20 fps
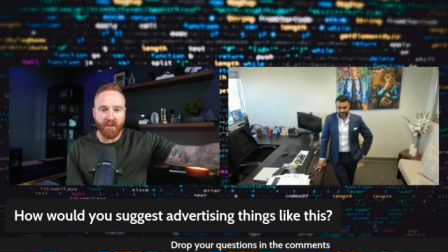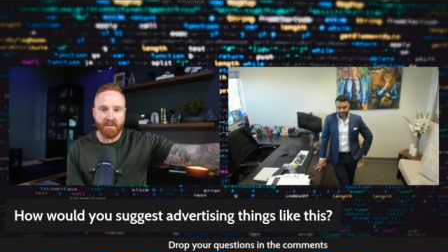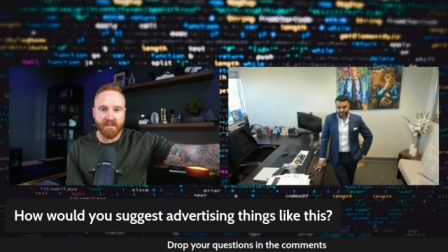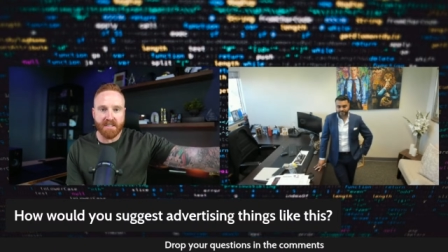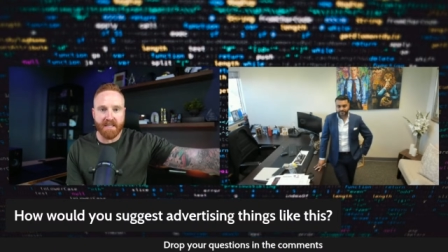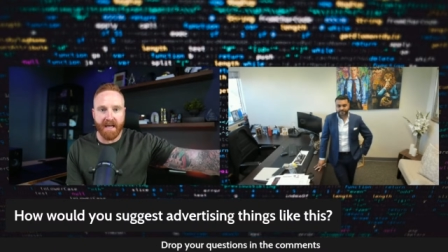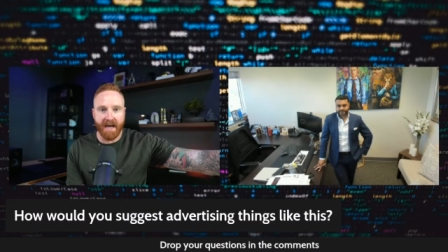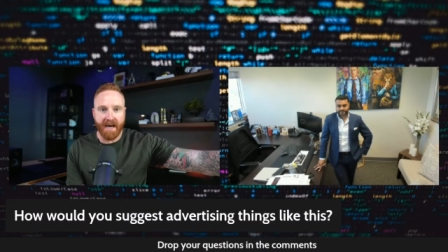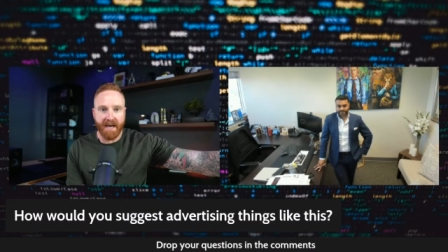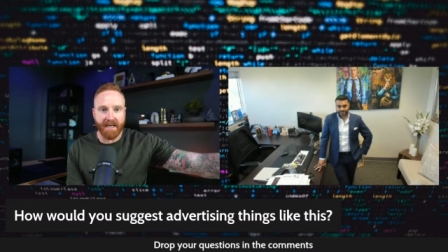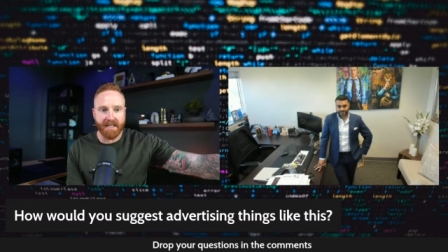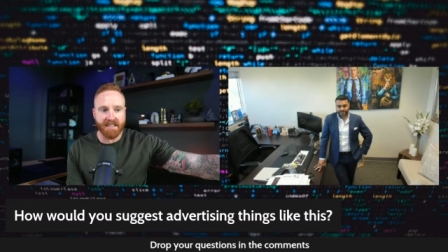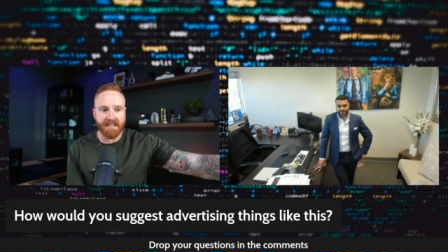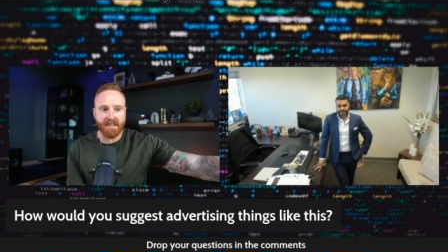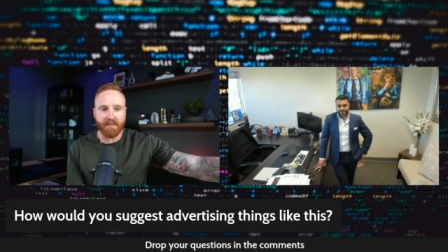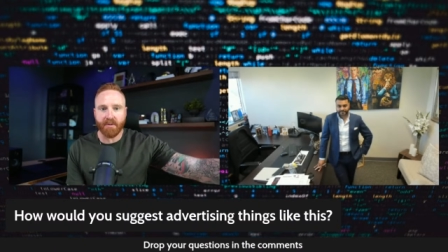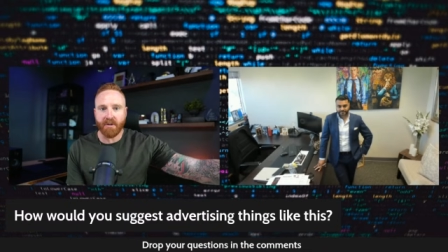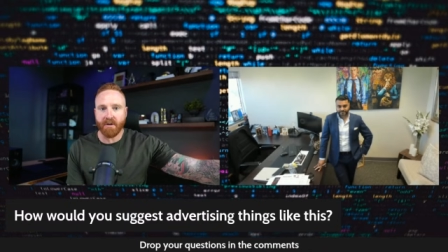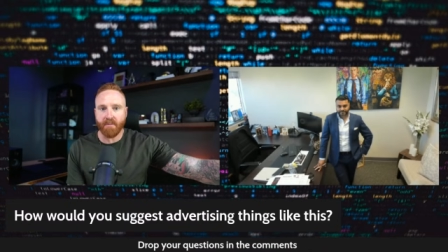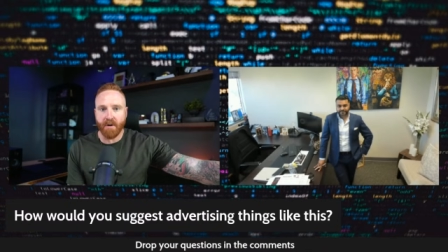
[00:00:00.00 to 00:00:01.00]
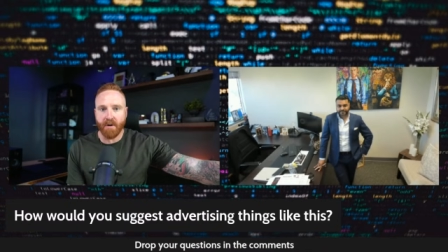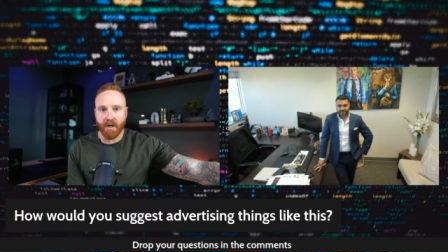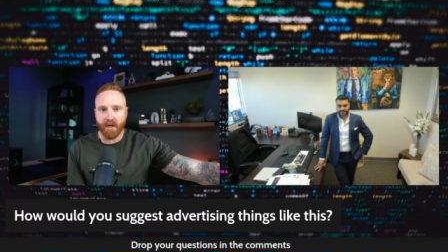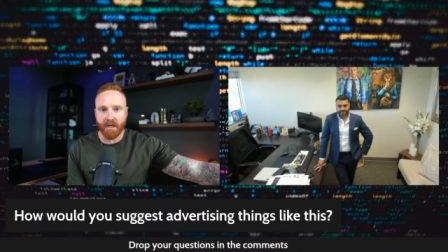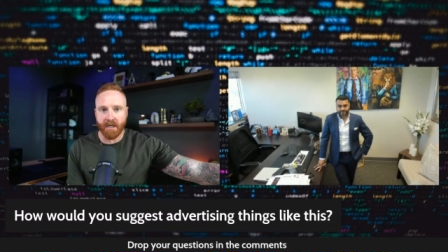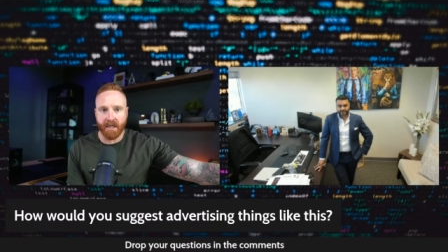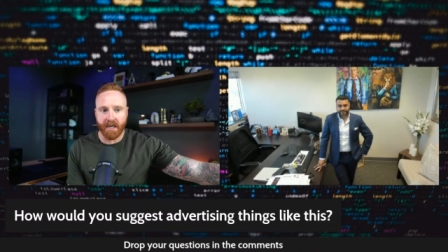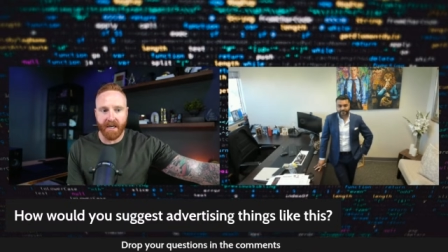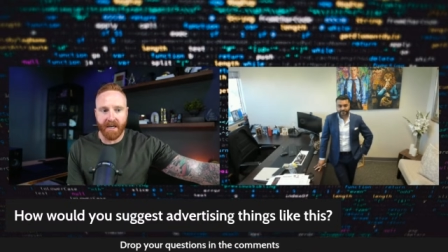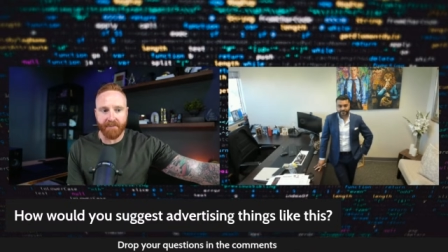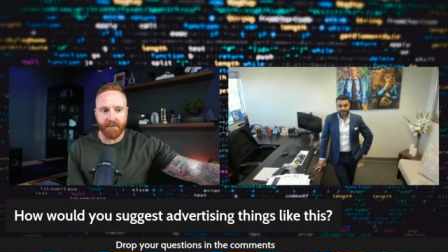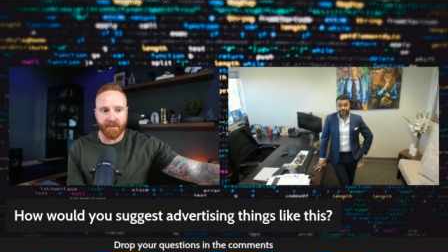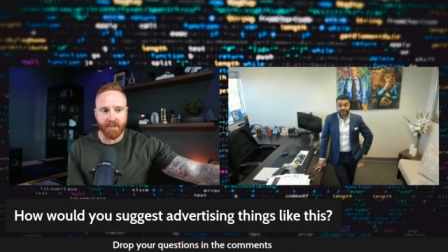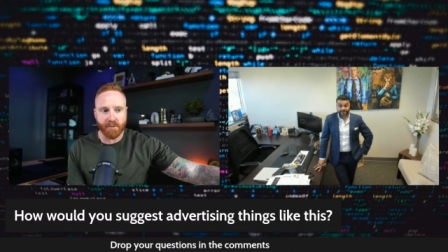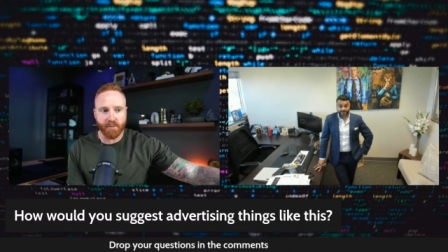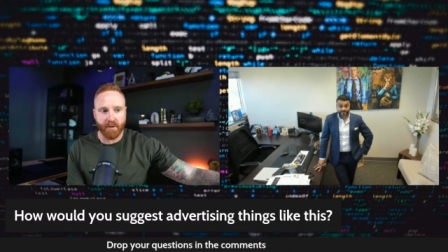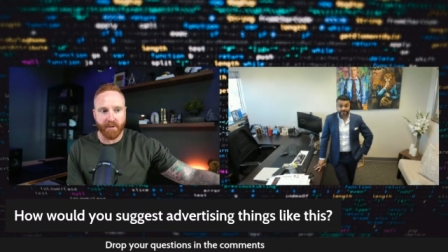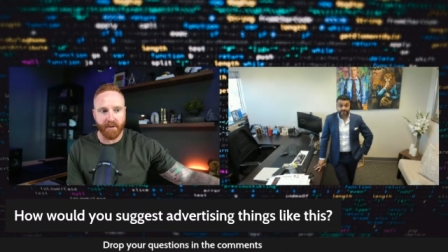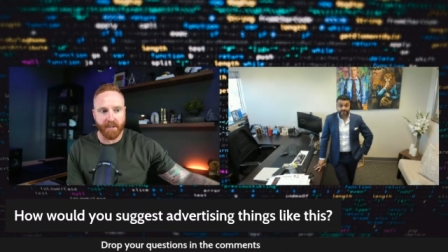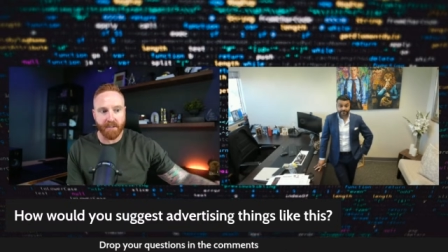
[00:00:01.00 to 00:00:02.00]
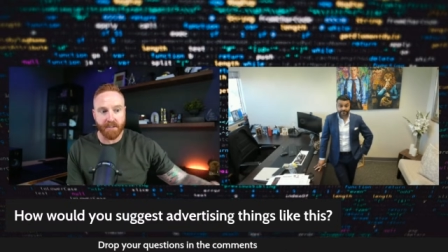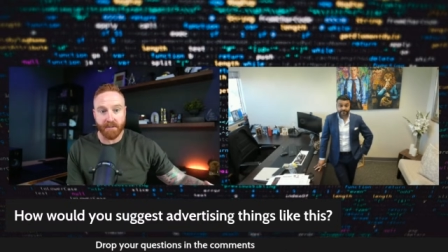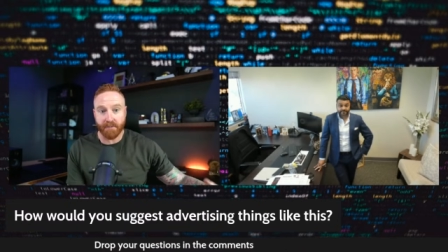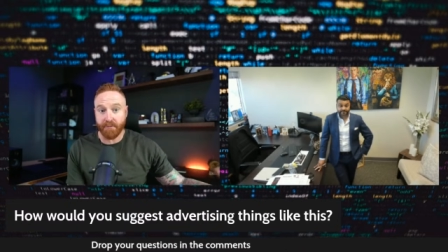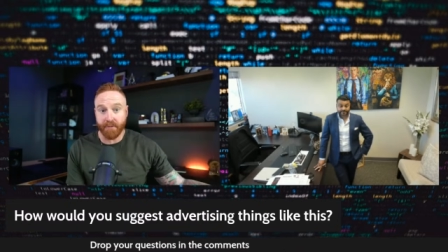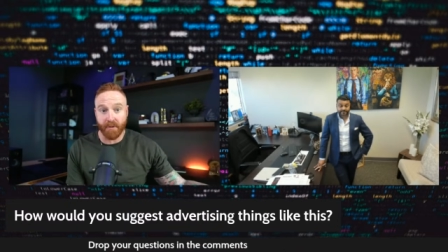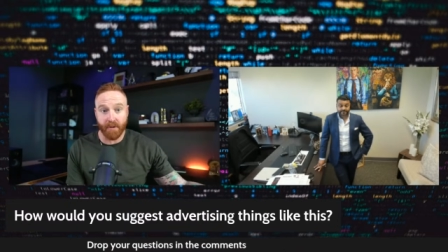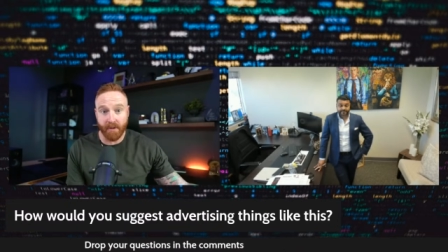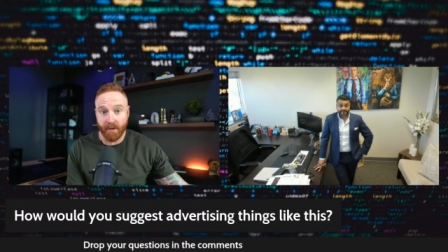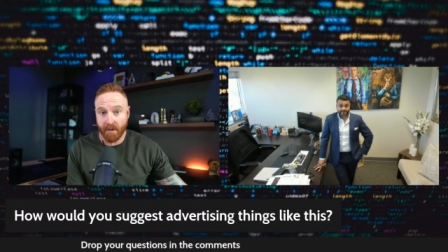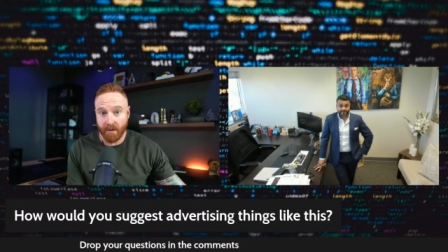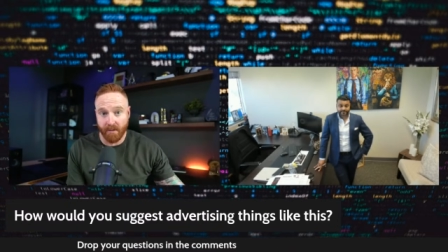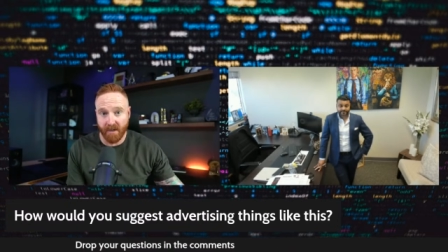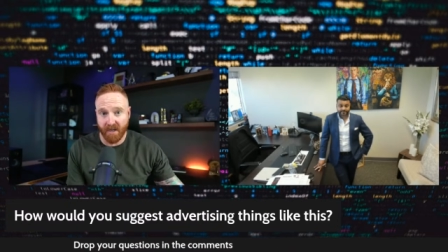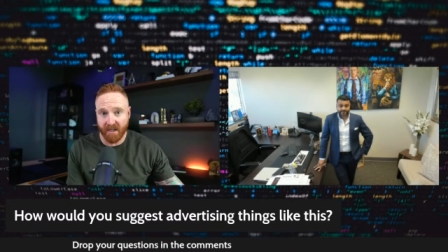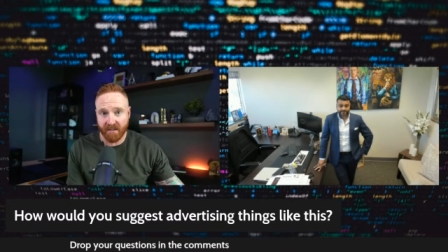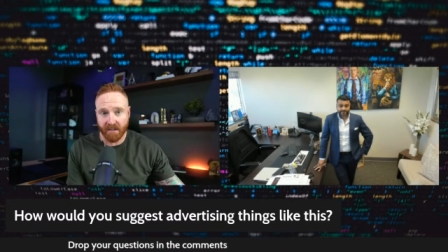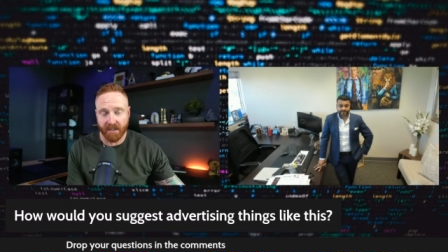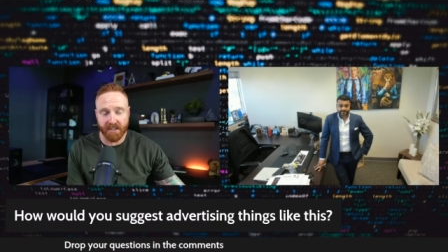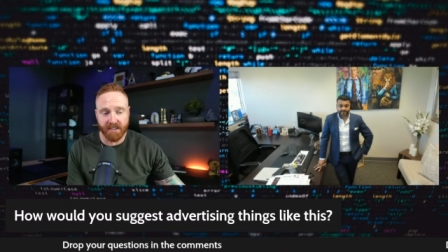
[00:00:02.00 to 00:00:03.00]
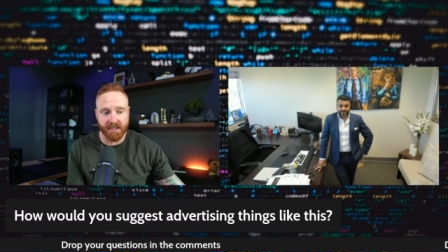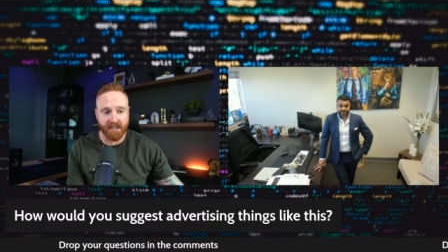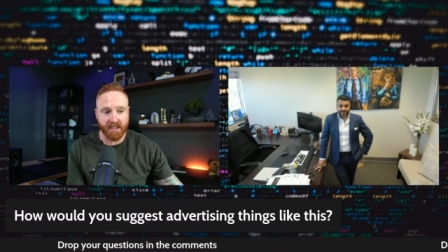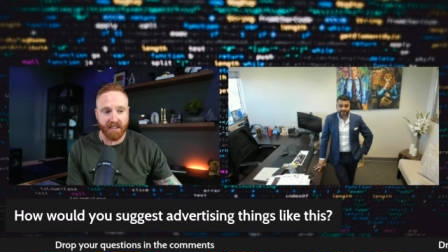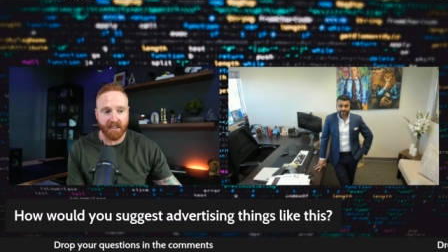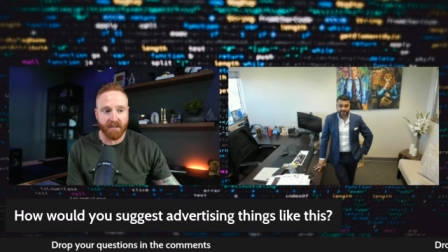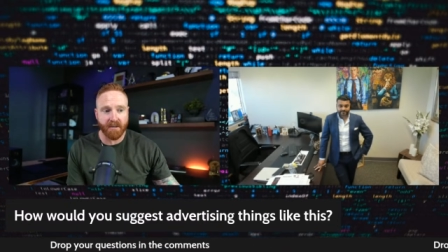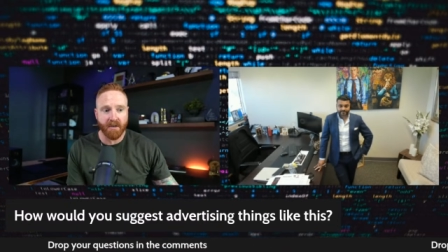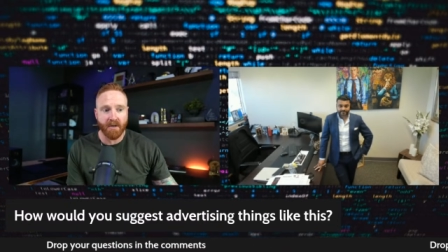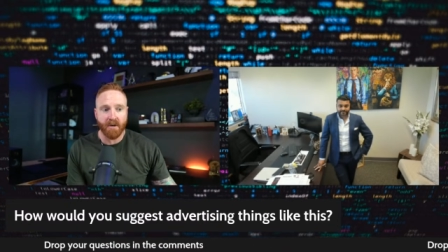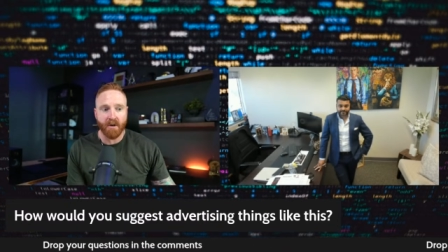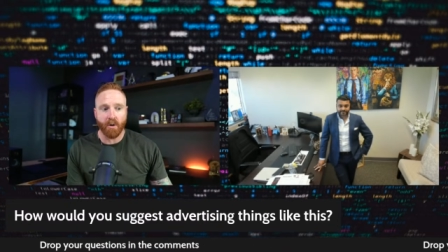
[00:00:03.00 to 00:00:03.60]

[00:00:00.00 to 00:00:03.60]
use that in some of your marketing efforts, whether it's a photo on the listing